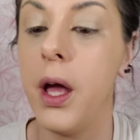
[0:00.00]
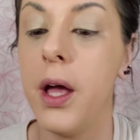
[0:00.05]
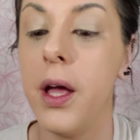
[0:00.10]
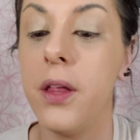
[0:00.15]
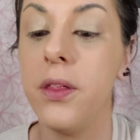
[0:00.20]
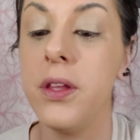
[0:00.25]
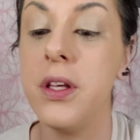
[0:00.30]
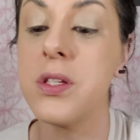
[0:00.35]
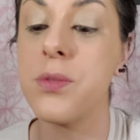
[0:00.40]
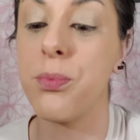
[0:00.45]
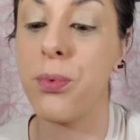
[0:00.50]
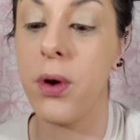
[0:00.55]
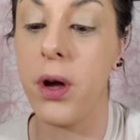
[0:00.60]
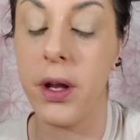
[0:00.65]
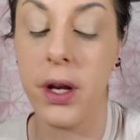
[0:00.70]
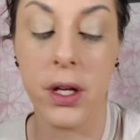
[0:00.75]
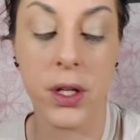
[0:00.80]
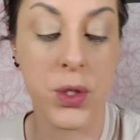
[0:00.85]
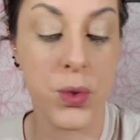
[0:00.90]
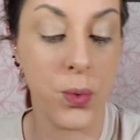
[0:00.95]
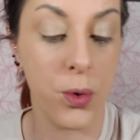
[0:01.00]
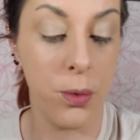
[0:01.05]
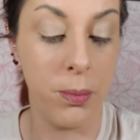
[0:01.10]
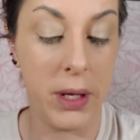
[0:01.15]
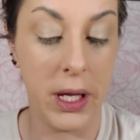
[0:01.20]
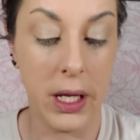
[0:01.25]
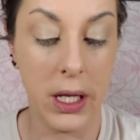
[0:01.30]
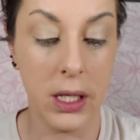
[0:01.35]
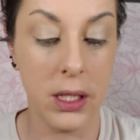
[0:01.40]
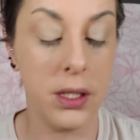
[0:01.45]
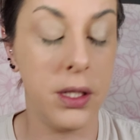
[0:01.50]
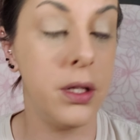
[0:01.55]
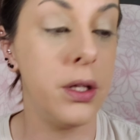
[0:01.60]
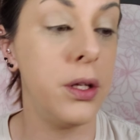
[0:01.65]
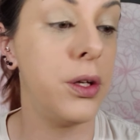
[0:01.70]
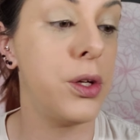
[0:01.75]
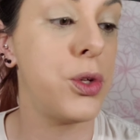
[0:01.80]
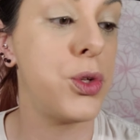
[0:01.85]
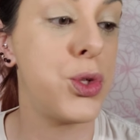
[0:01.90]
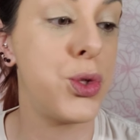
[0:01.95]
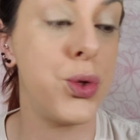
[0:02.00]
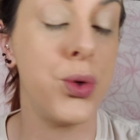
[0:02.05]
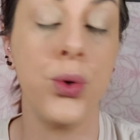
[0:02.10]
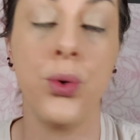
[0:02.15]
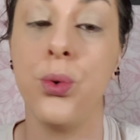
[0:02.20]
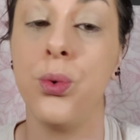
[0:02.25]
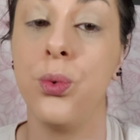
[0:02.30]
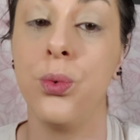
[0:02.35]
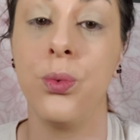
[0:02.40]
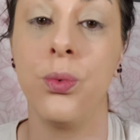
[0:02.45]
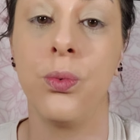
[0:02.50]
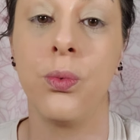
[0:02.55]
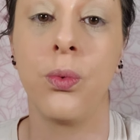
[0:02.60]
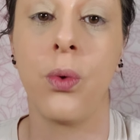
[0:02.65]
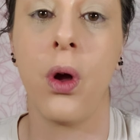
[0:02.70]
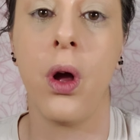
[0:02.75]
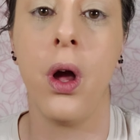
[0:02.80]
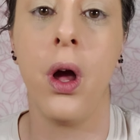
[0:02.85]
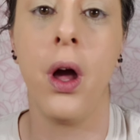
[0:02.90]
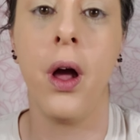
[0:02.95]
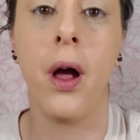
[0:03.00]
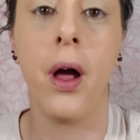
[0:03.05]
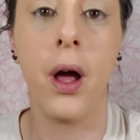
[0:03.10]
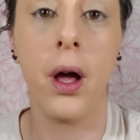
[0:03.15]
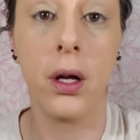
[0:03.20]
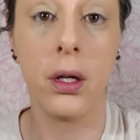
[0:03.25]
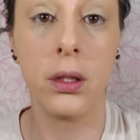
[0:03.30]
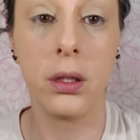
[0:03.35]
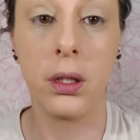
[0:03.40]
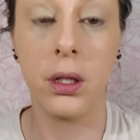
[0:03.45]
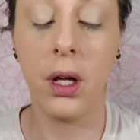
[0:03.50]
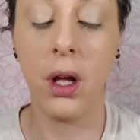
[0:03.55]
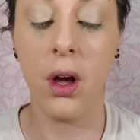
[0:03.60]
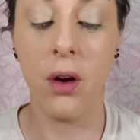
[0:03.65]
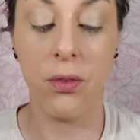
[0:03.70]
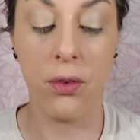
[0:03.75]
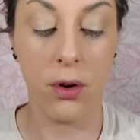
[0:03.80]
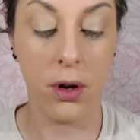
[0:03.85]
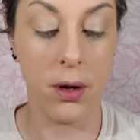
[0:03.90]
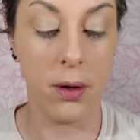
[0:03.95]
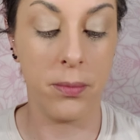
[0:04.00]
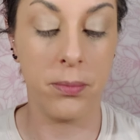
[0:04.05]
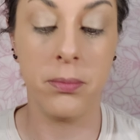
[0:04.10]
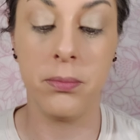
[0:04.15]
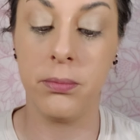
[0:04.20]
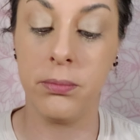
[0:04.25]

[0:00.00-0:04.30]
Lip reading: And these products were made to cover up.